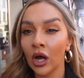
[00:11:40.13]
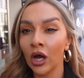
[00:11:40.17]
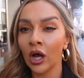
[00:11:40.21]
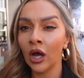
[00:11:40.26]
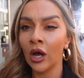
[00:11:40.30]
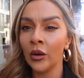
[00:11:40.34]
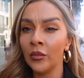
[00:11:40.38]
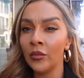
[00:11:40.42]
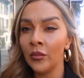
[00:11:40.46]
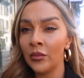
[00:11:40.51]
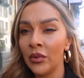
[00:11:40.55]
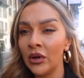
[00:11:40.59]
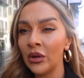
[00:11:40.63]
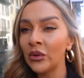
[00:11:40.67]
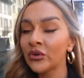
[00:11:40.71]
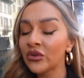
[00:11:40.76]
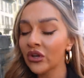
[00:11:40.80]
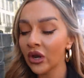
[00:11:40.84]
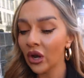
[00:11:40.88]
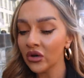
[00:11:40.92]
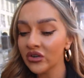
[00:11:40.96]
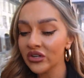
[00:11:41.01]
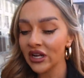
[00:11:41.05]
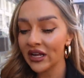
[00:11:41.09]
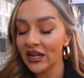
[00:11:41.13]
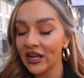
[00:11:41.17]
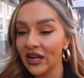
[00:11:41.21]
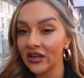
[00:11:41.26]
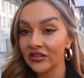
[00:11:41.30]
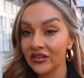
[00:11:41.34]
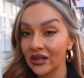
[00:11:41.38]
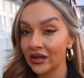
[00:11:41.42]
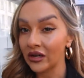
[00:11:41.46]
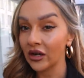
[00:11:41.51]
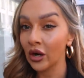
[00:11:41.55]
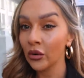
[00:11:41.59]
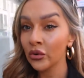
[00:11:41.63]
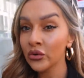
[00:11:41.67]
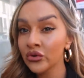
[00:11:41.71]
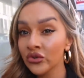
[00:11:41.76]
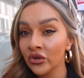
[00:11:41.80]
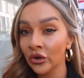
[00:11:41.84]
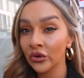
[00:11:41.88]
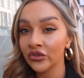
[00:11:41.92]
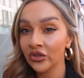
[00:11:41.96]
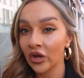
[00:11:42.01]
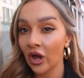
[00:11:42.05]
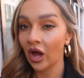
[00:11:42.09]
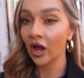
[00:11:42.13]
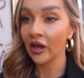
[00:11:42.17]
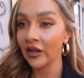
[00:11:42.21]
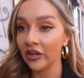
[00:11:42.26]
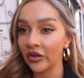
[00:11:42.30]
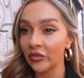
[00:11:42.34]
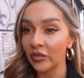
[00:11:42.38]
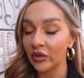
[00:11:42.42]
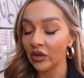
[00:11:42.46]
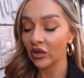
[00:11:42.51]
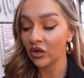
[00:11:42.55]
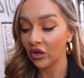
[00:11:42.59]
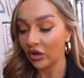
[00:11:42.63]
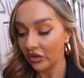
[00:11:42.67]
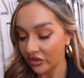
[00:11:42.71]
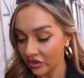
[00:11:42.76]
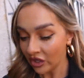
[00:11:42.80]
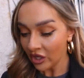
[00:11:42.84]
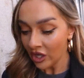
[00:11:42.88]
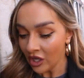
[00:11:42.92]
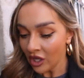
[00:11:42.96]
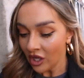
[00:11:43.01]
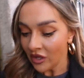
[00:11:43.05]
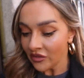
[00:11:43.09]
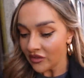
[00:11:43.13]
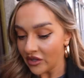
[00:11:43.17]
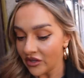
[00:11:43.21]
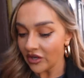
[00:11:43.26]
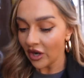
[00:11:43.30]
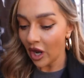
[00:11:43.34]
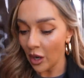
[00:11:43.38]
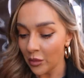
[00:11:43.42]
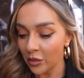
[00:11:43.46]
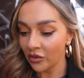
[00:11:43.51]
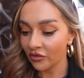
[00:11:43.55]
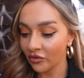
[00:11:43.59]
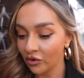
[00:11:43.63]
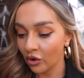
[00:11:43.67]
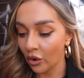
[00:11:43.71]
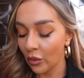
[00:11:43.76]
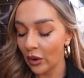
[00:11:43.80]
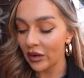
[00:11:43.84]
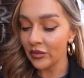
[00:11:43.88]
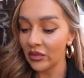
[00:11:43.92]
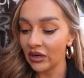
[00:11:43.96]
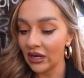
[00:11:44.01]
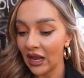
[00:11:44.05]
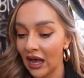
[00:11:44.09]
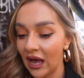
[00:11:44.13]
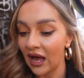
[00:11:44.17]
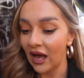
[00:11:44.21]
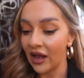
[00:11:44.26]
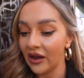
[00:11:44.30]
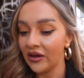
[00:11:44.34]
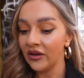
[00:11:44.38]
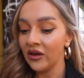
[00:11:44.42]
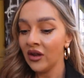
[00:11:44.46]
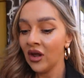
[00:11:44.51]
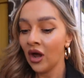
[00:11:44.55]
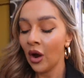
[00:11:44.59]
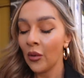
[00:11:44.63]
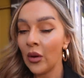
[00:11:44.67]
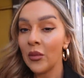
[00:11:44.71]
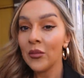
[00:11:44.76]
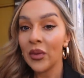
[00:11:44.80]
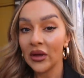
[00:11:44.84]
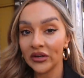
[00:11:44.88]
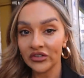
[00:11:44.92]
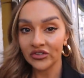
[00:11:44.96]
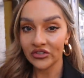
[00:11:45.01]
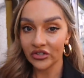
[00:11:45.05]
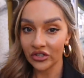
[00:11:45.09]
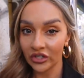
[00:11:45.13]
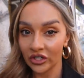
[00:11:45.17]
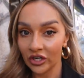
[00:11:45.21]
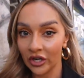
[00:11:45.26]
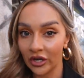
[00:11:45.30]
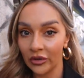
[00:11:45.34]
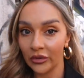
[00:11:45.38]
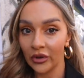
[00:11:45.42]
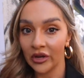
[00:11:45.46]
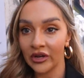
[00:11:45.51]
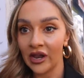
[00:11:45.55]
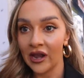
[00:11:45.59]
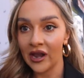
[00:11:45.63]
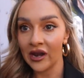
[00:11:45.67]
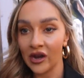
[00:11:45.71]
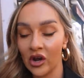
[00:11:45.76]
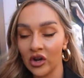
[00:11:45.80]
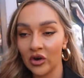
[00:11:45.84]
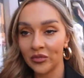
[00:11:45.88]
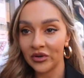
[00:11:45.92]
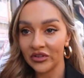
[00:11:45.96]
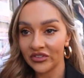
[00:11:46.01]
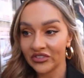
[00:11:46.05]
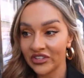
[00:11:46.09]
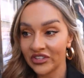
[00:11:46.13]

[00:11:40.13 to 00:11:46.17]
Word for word: Um, but it was a long day yesterday and I was so tired because the night before I went Milan, I went bed at two and then I got up at